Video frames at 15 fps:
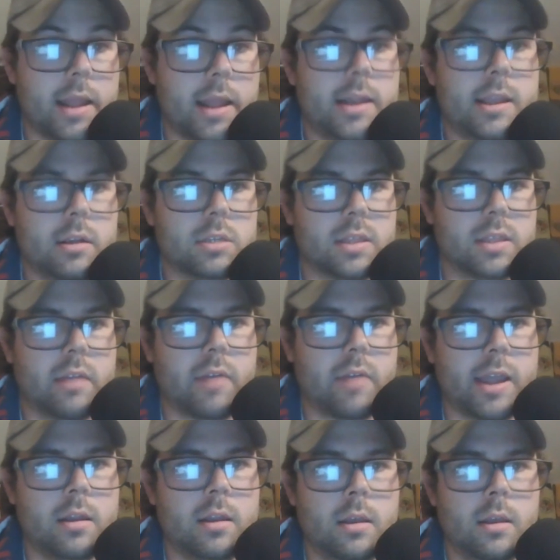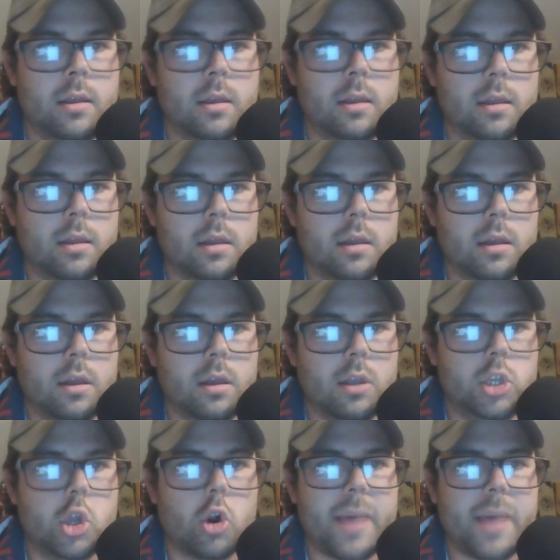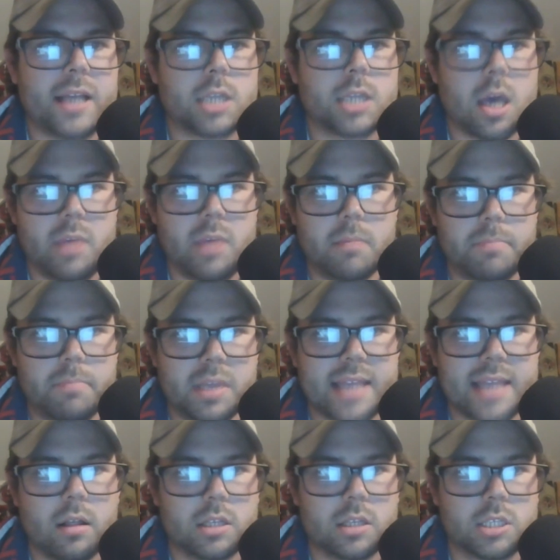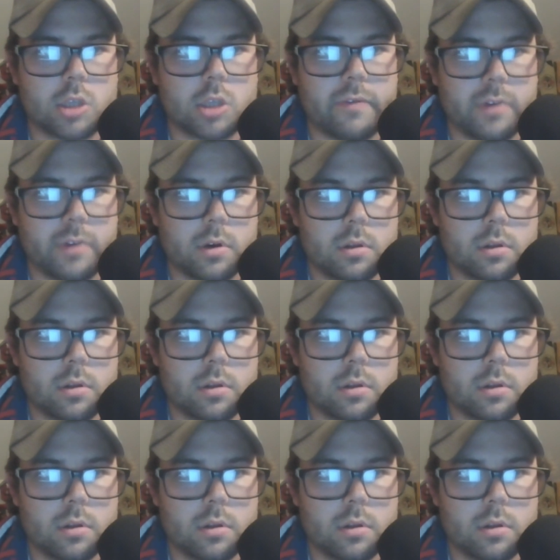And and here's the thing, right? Europe has to come in and beat Dallas's off.